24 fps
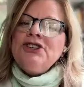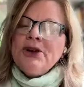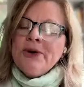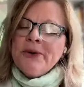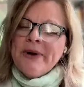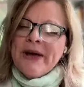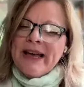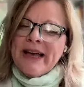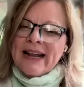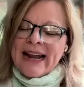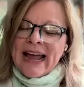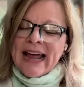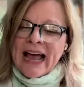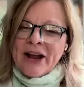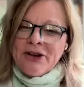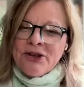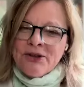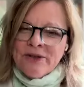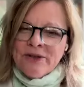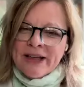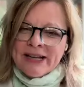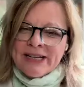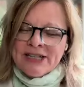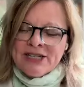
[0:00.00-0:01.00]
Joann, how
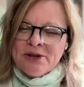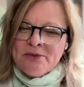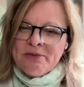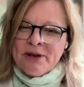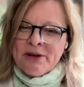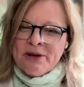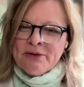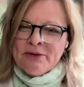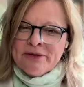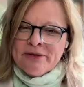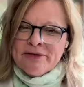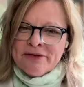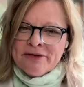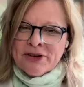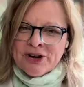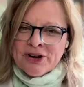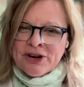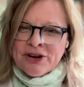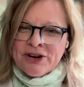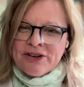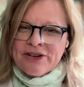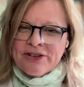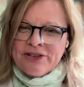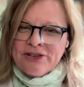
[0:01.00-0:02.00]
do you like to be
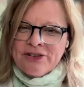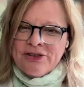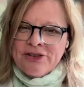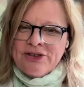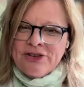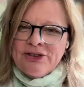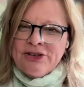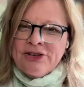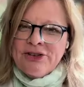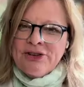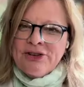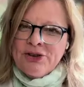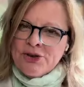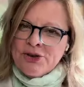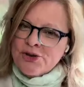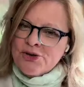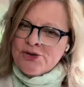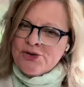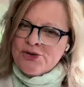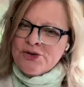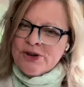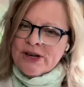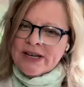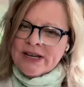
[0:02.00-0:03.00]
referred to?
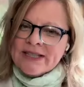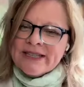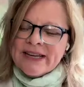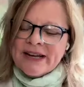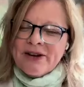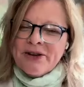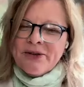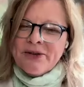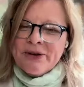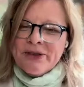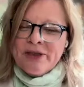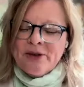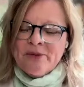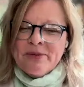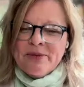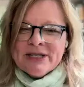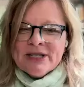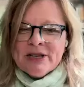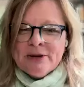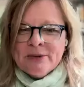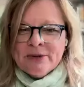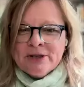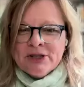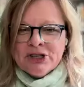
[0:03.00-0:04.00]
Because I know in the
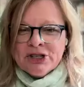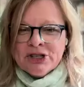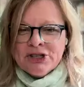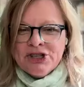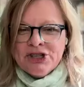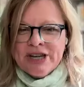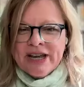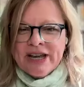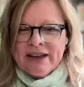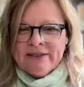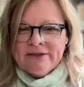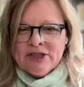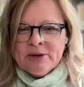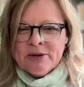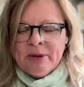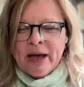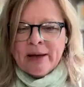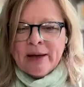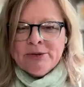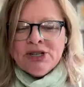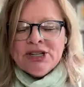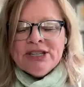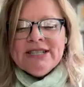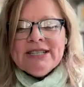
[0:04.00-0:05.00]
Episcopal Church you have some
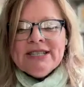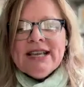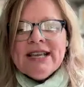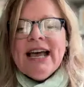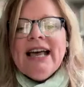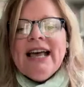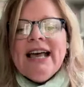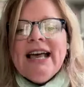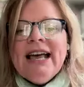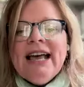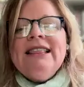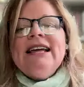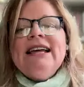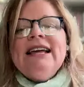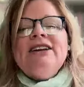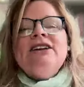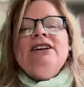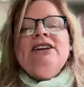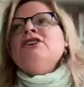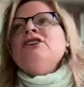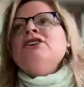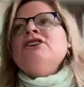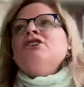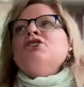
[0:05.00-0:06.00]
options. And then
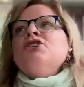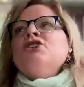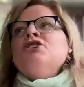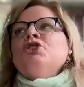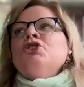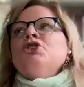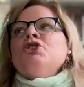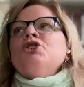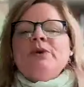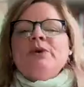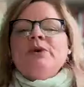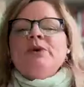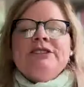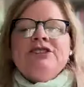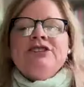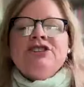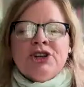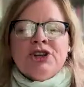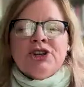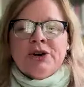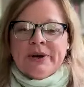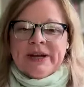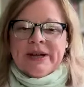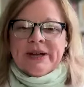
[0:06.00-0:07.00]
who is
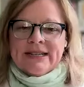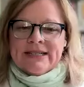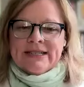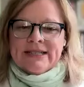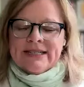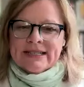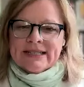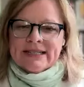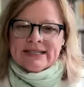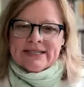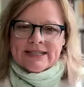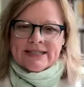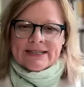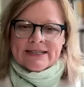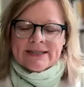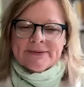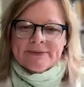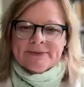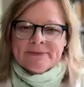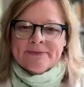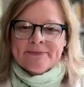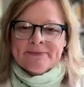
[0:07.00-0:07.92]
Joann Dickson?